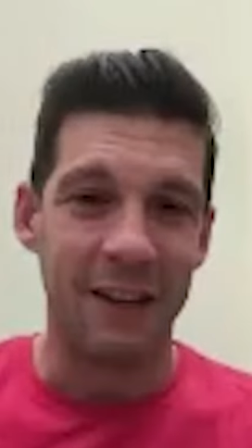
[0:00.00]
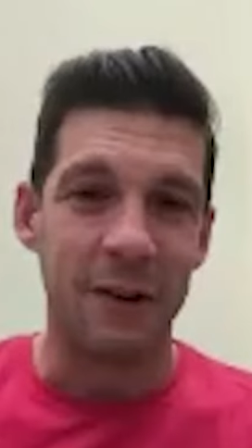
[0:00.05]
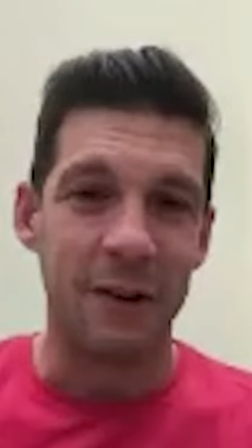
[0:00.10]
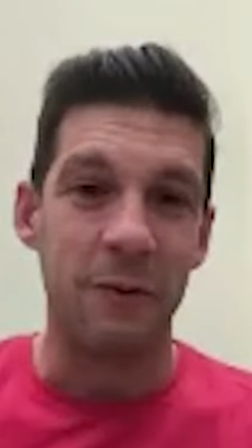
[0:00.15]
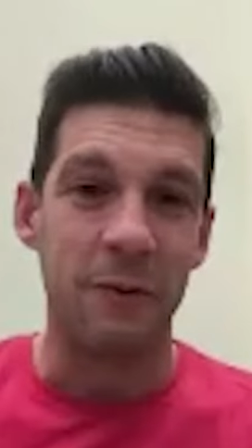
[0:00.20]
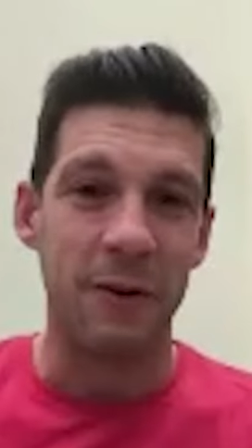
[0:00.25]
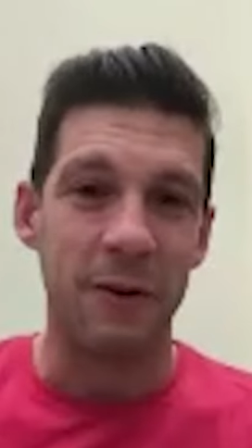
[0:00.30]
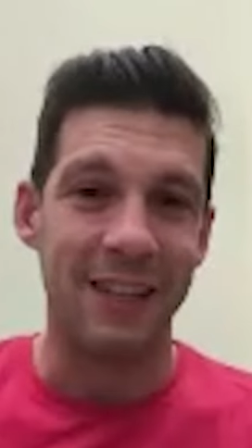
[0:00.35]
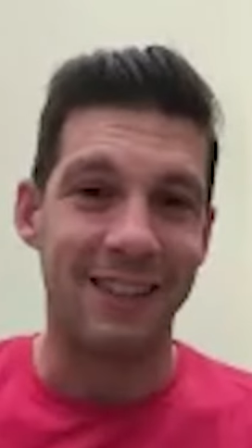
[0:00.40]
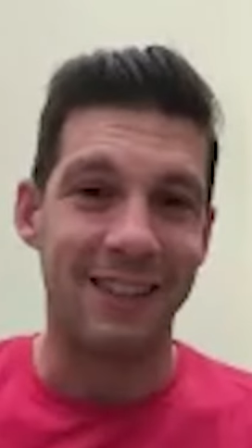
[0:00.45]

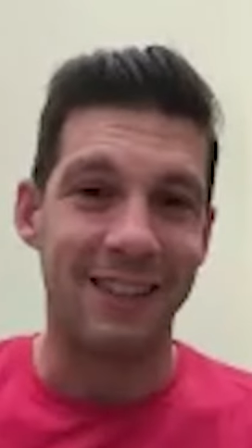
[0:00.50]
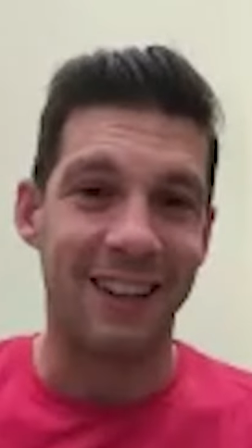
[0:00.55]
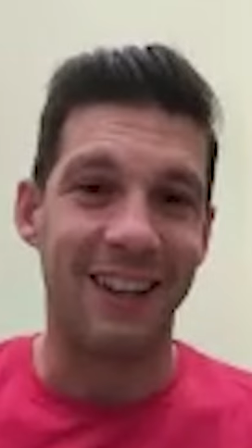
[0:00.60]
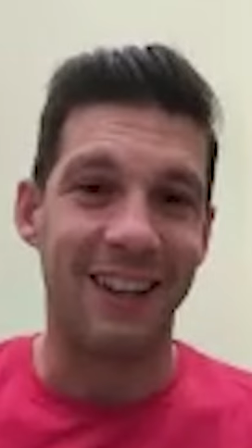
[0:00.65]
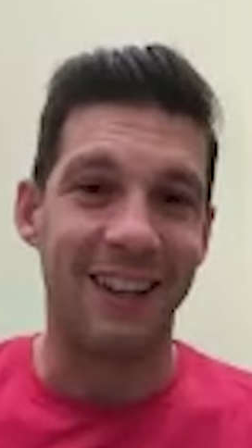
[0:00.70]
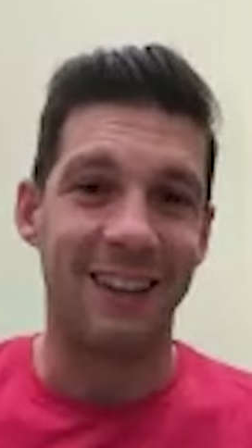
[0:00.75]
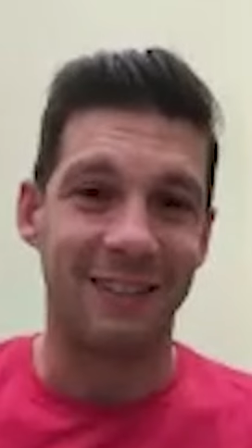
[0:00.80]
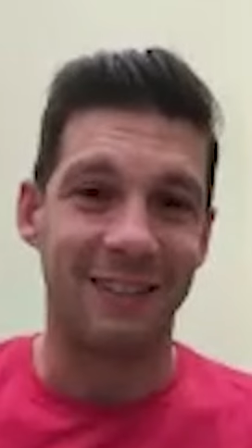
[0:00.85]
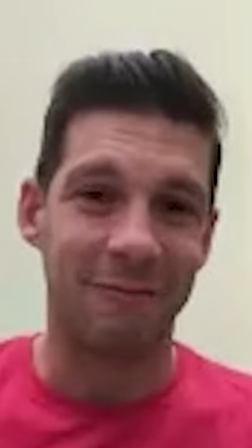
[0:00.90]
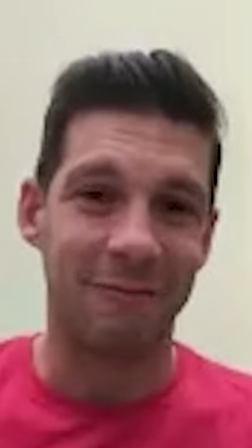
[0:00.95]
We
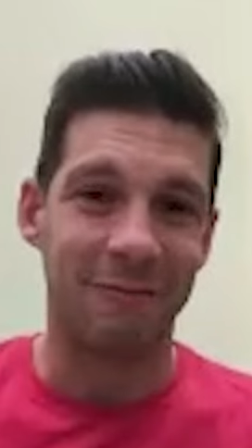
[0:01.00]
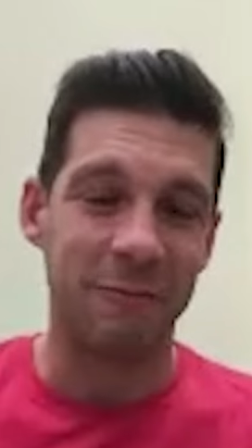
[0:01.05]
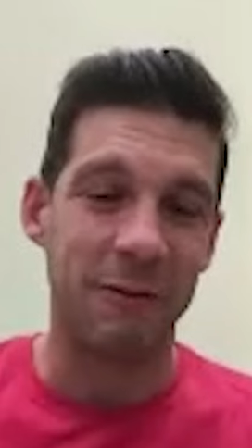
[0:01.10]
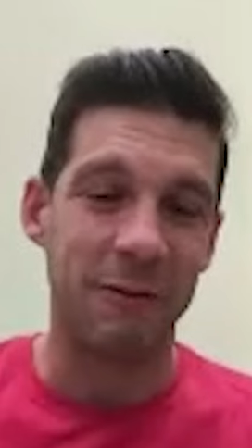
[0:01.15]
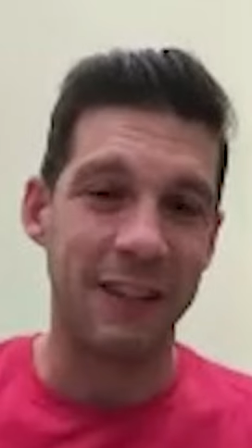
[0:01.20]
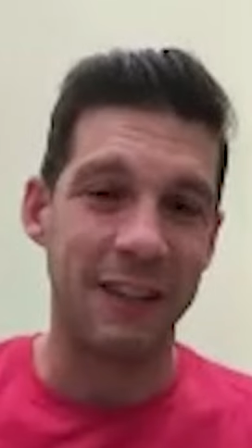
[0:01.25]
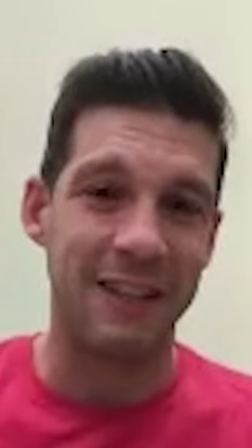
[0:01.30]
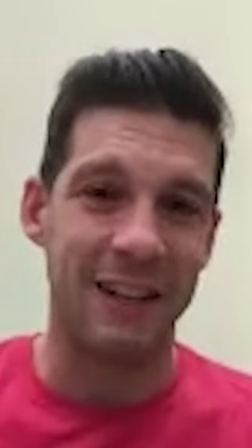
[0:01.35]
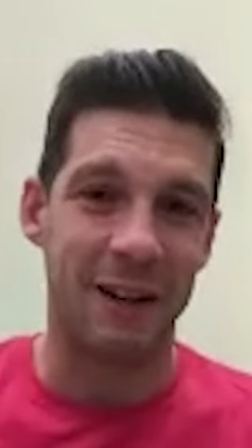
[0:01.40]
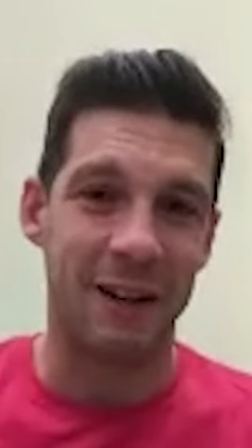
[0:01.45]
stay one
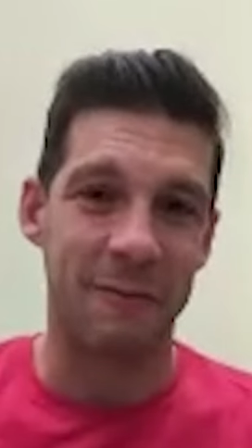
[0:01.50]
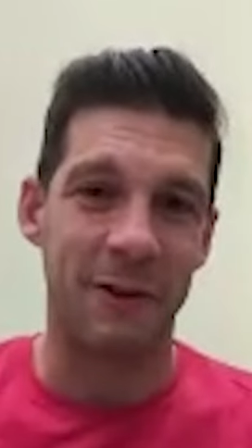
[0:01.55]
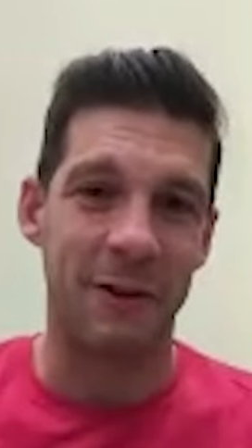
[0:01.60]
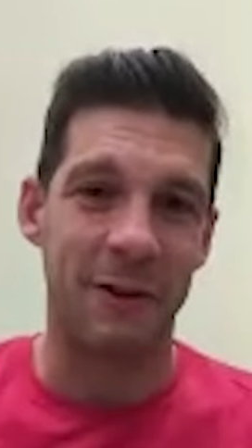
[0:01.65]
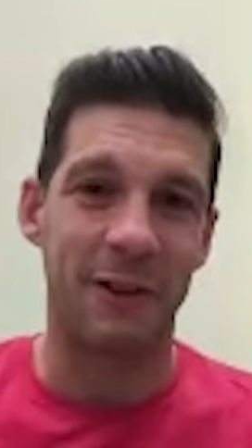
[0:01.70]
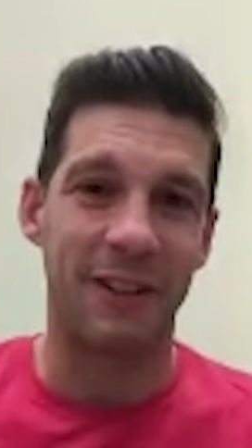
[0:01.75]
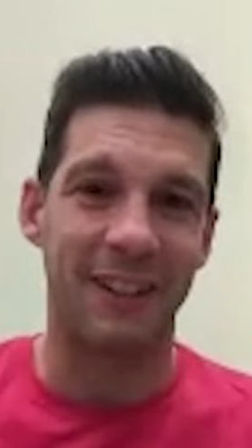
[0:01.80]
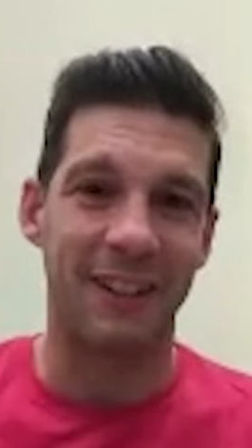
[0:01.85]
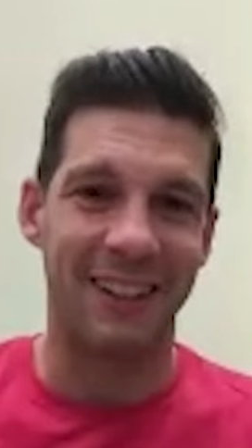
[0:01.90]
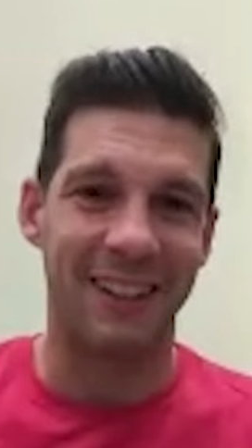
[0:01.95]
year
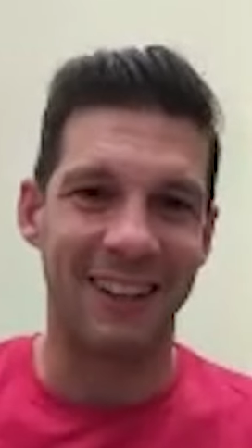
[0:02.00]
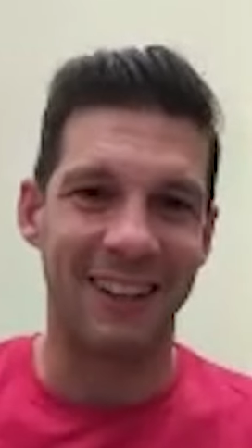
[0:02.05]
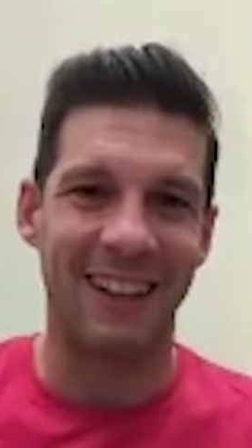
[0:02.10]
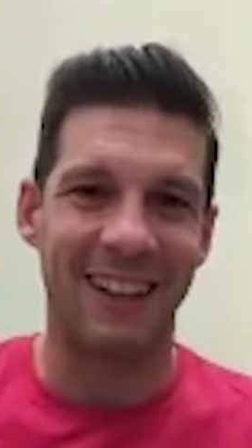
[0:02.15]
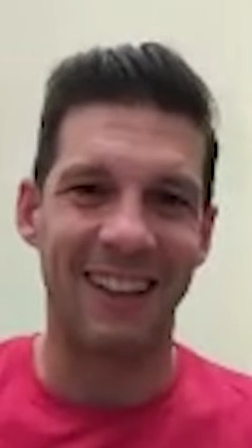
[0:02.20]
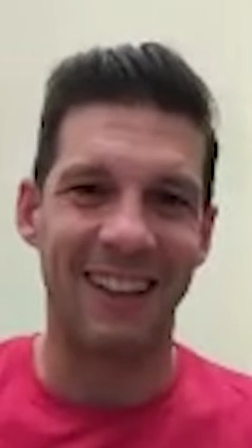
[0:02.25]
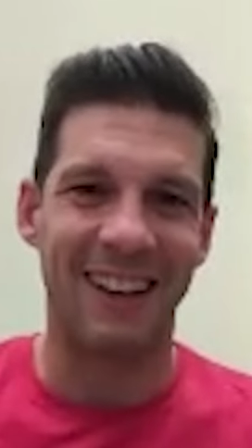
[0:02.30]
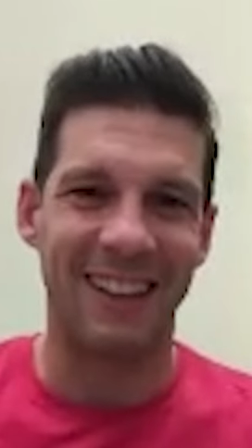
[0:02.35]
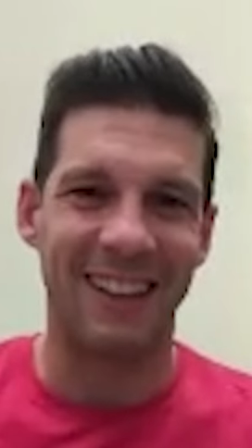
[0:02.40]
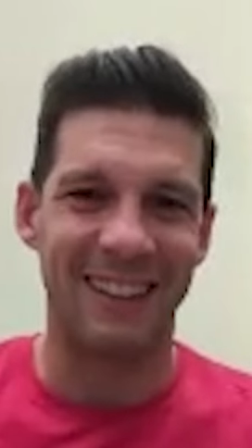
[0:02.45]
more in
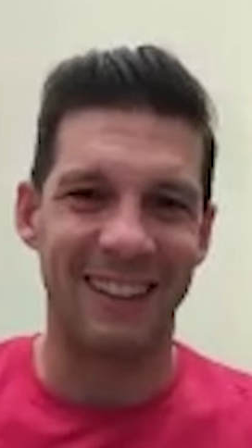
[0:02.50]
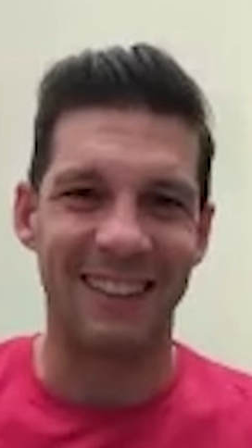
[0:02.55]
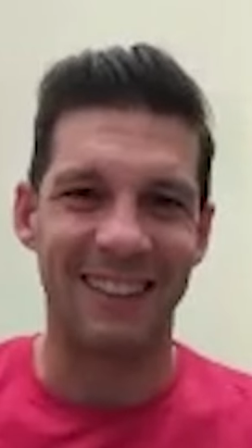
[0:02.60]
Adelaide.